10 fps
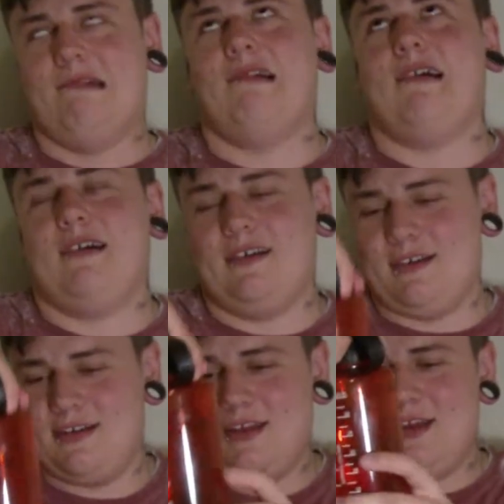Oh,
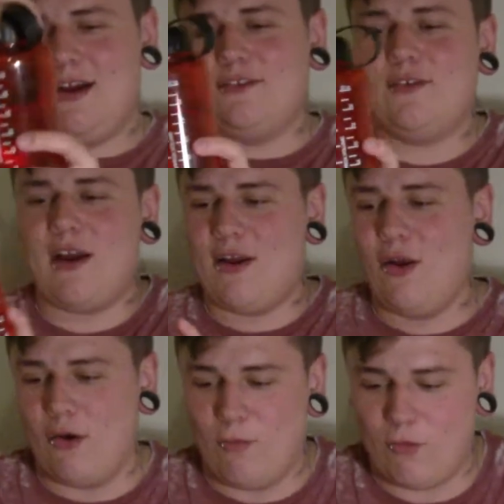I do
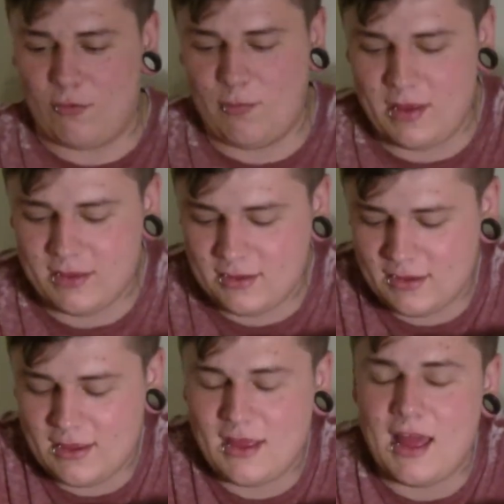carry a lot of water with me
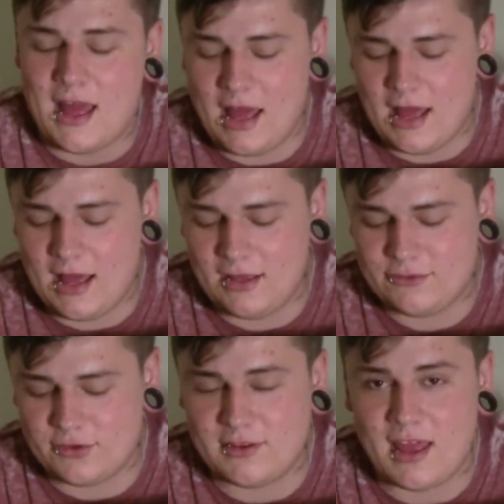
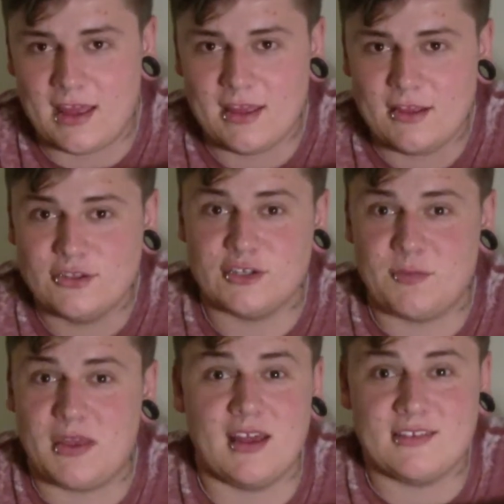during the day,
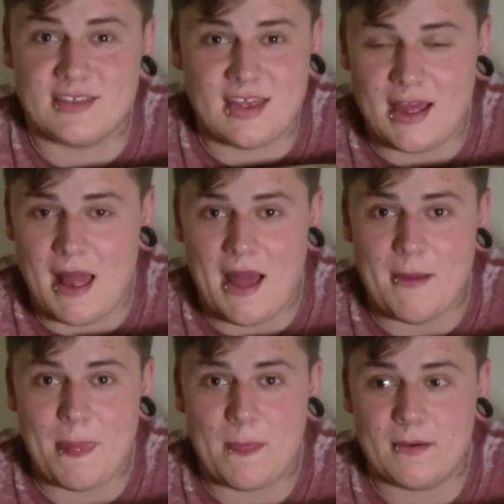just because
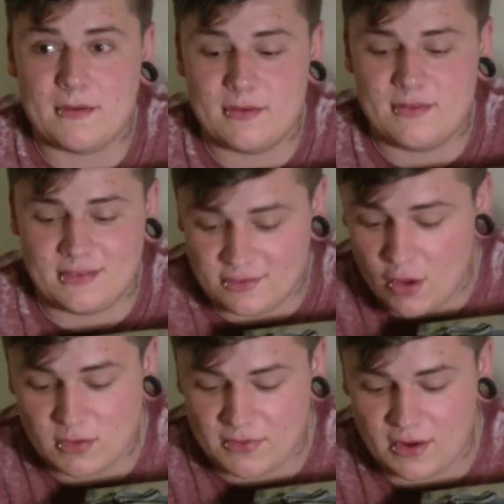this is
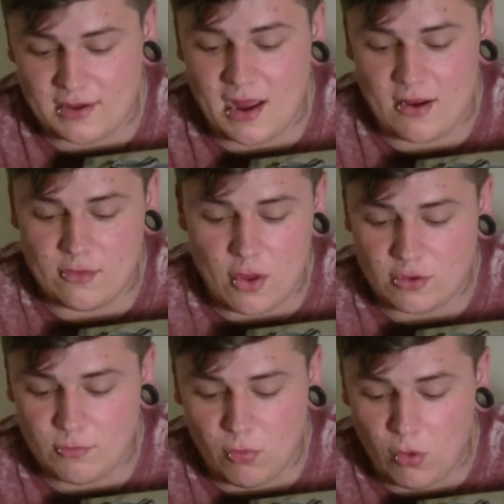the only thing I carry,
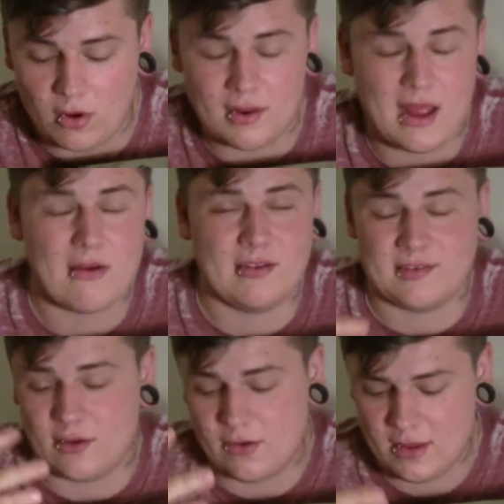the only water I carry.
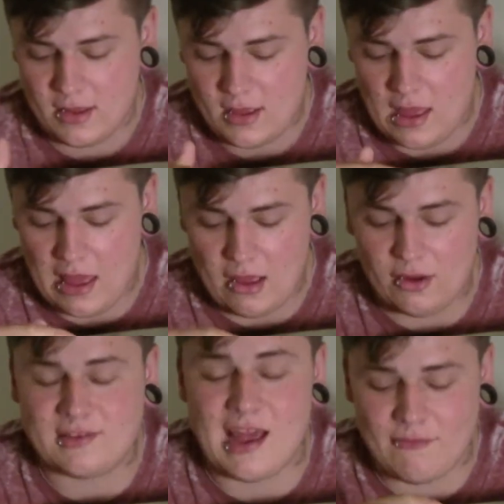So
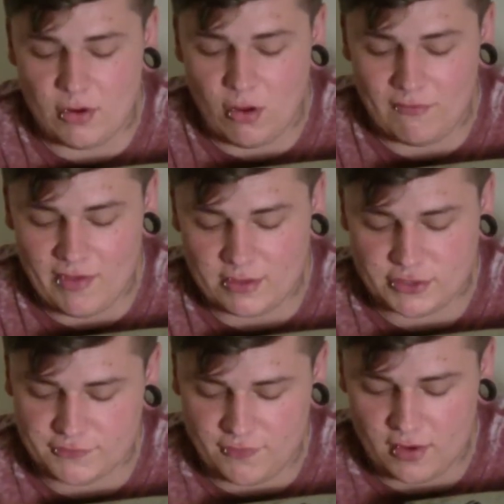I like to have a lot of
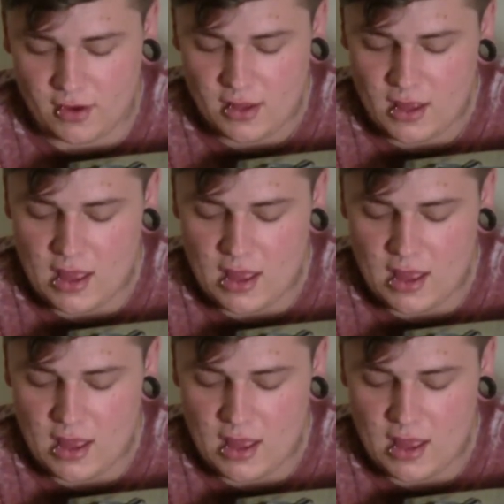it just for